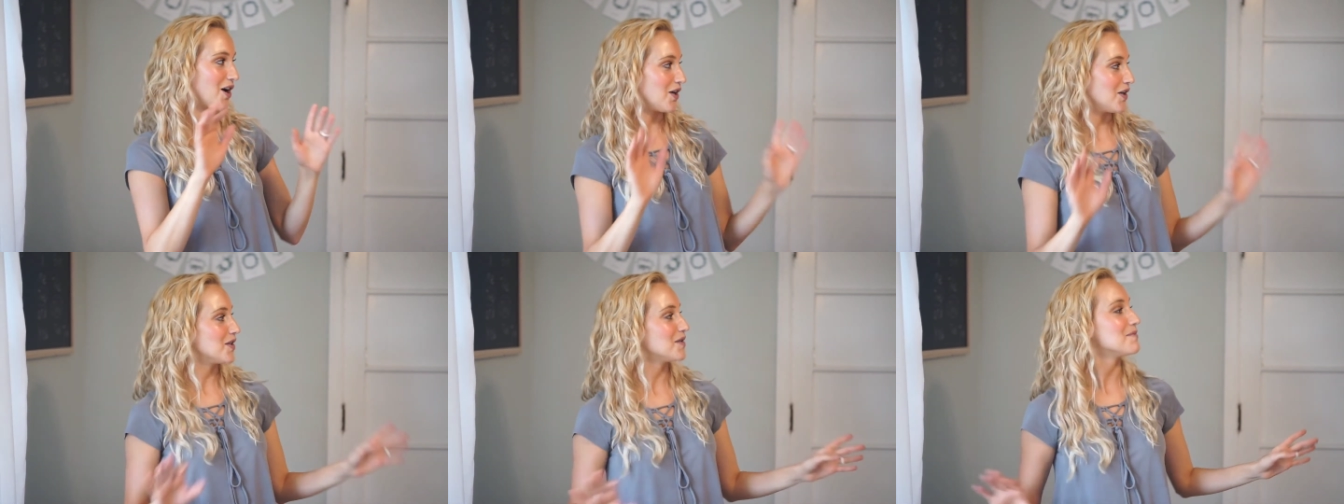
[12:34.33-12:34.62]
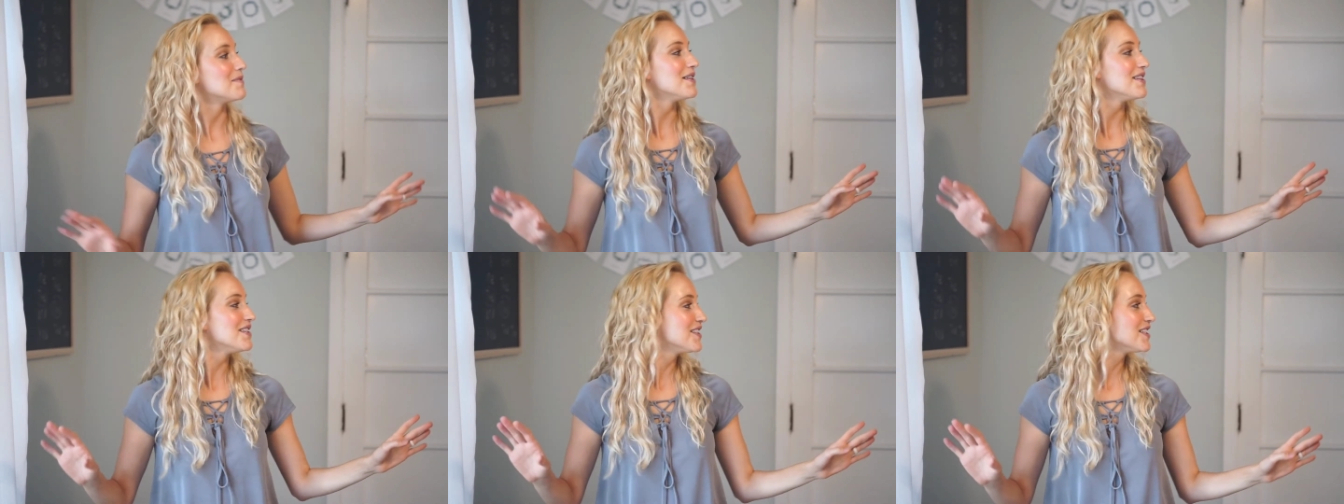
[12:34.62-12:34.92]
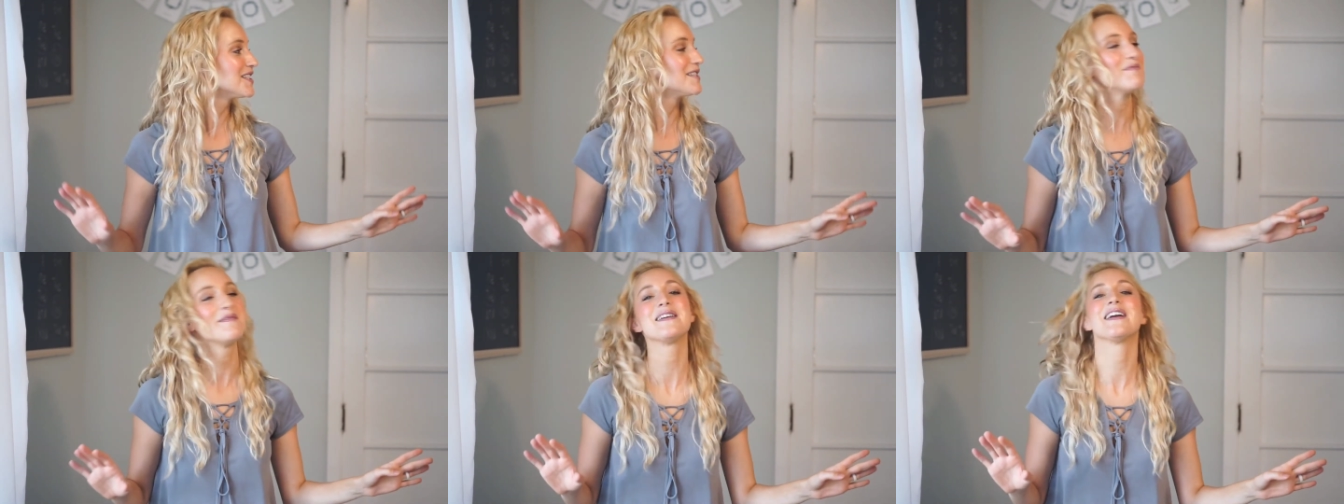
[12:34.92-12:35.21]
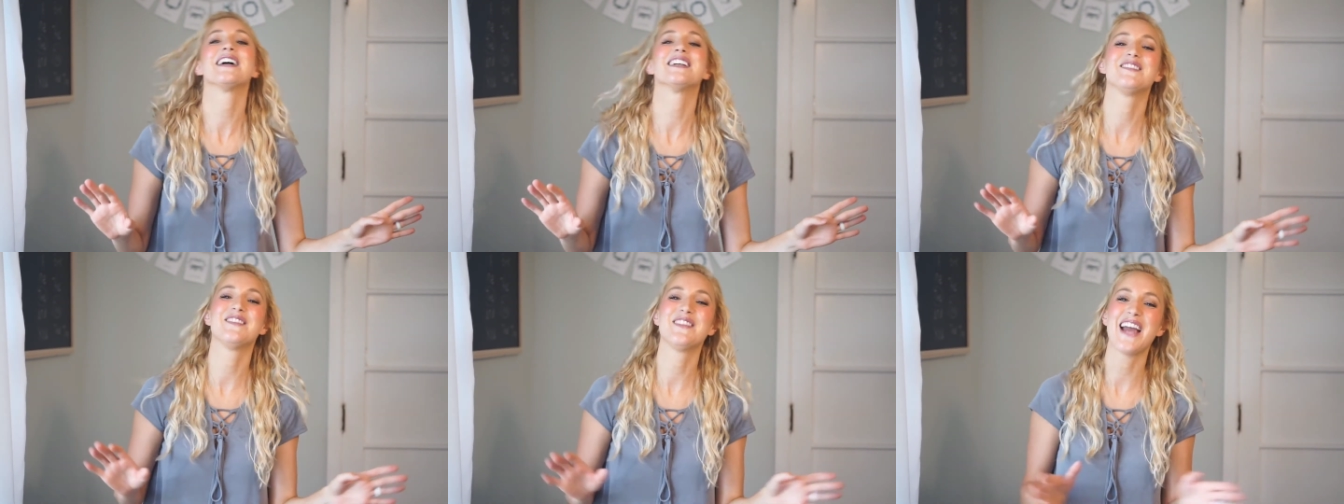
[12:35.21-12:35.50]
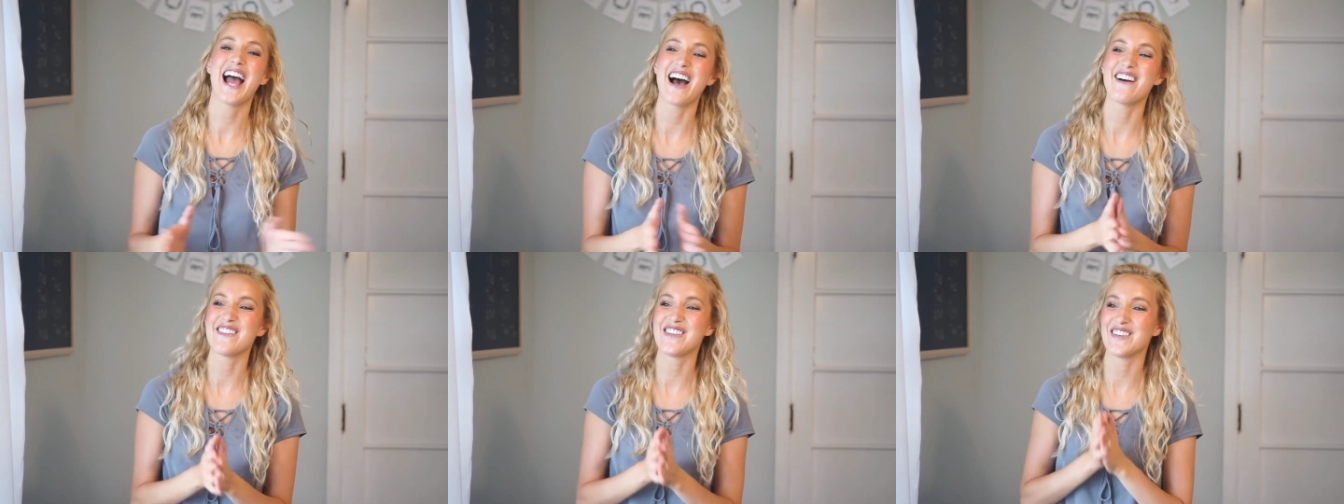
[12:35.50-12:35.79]
all the books because we
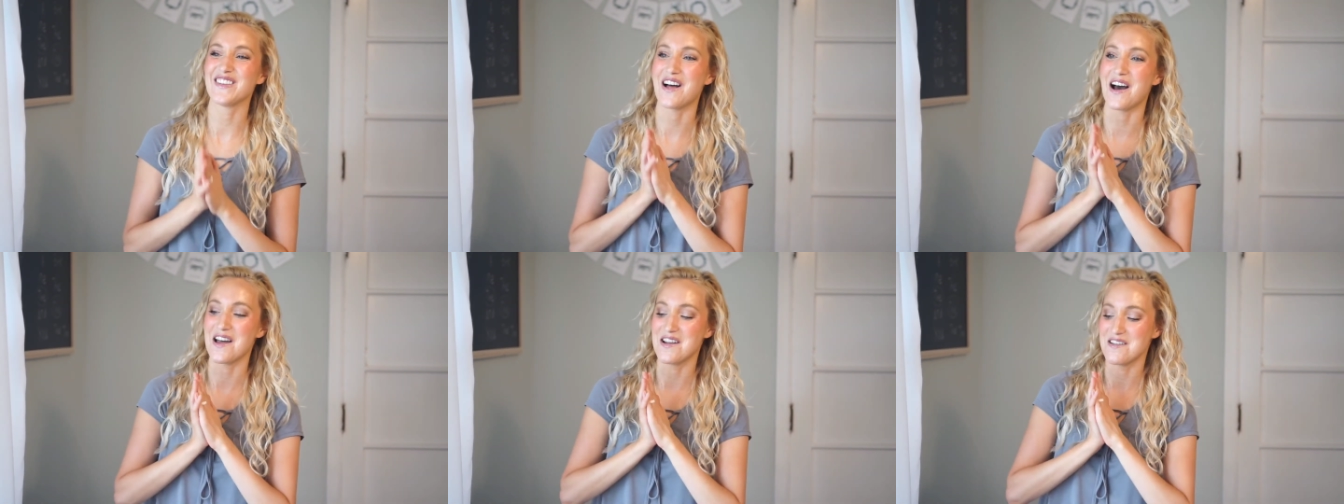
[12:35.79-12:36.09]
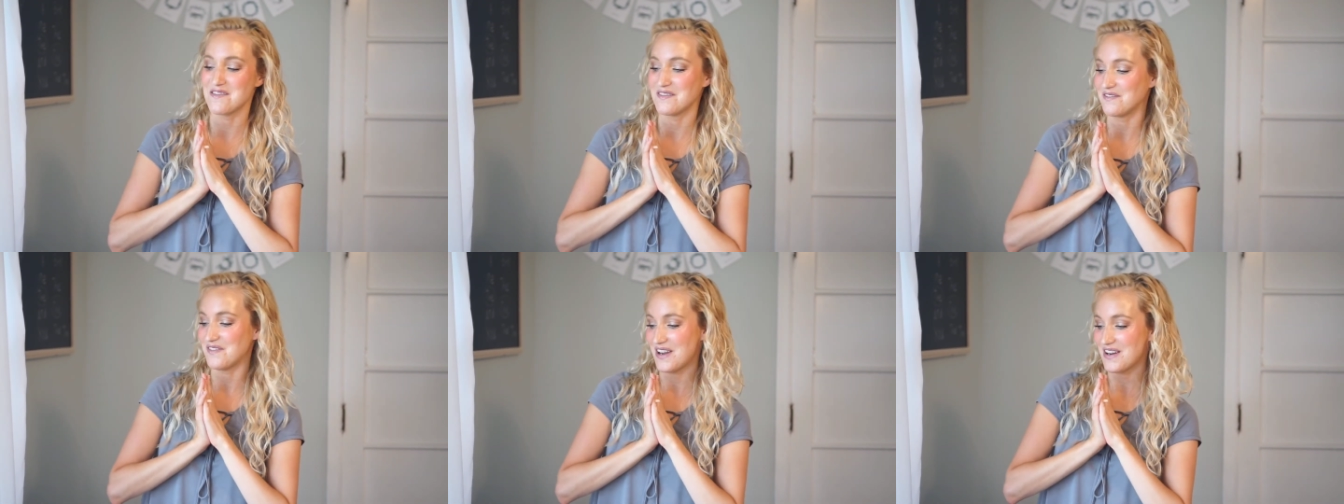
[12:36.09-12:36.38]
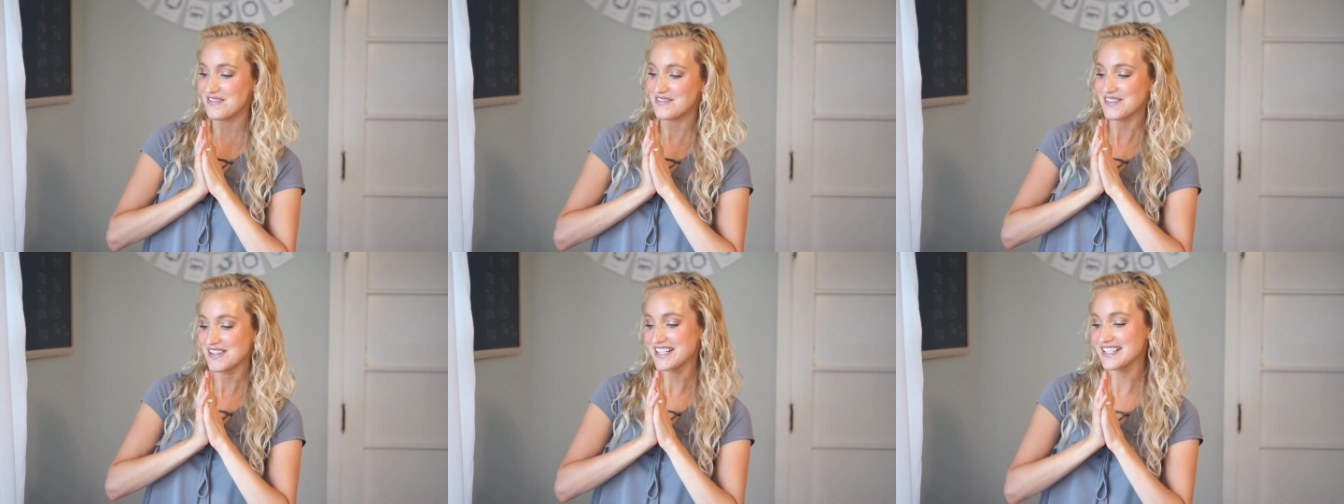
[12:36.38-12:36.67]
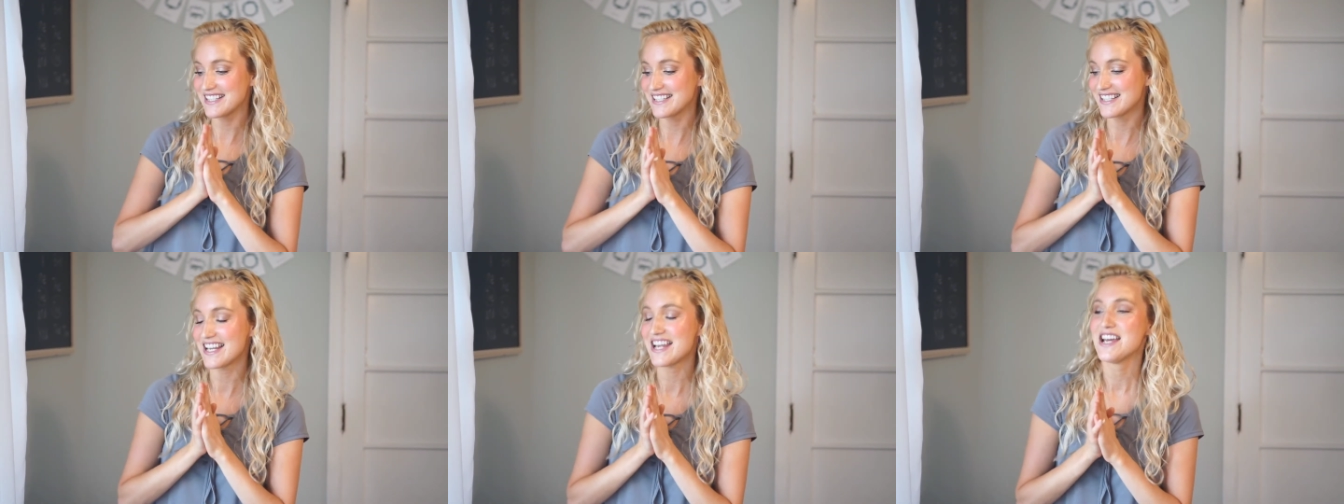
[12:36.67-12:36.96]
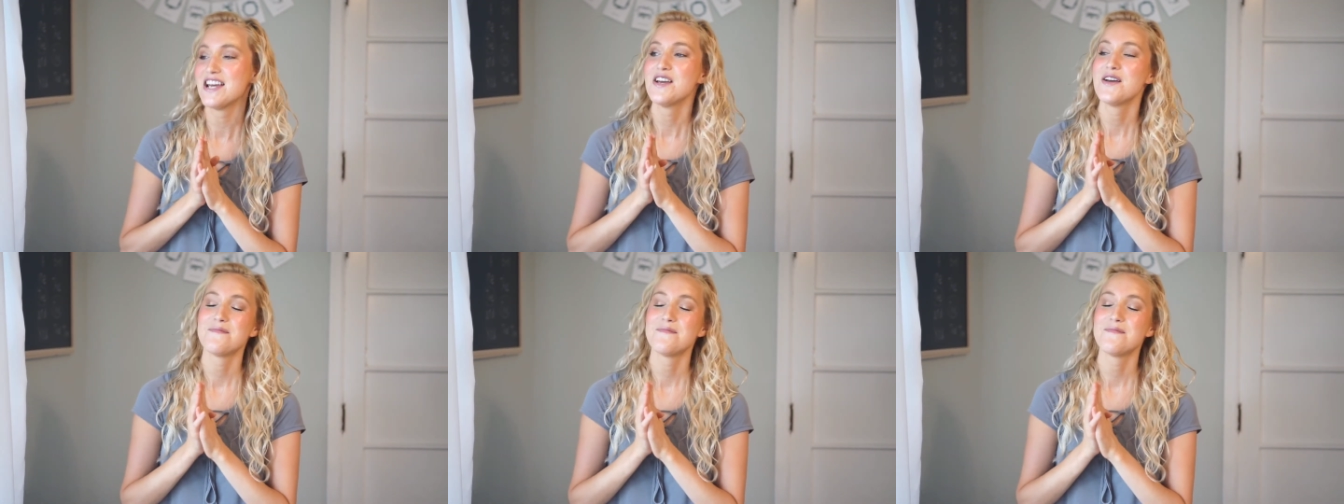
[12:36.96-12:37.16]
have a lot of favorites.